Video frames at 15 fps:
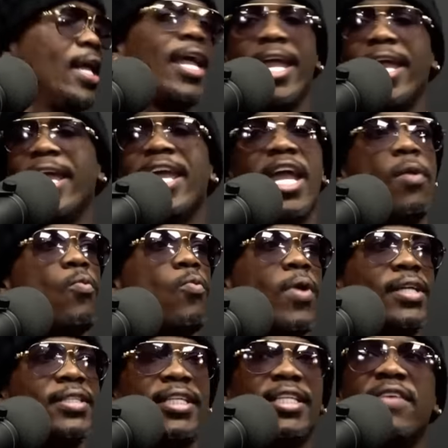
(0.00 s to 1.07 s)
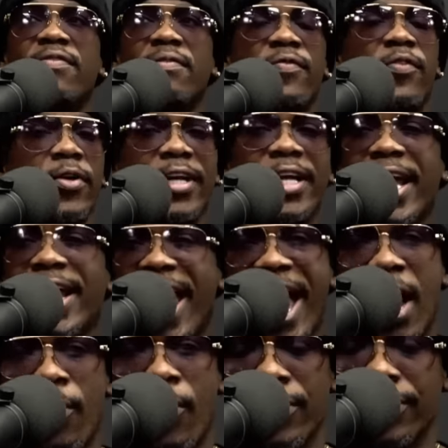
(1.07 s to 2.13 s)
It wasn't even 48
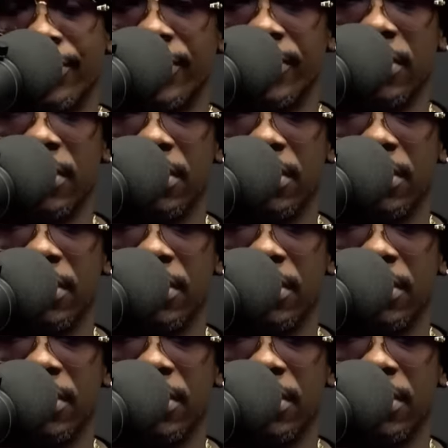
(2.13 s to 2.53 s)
hours.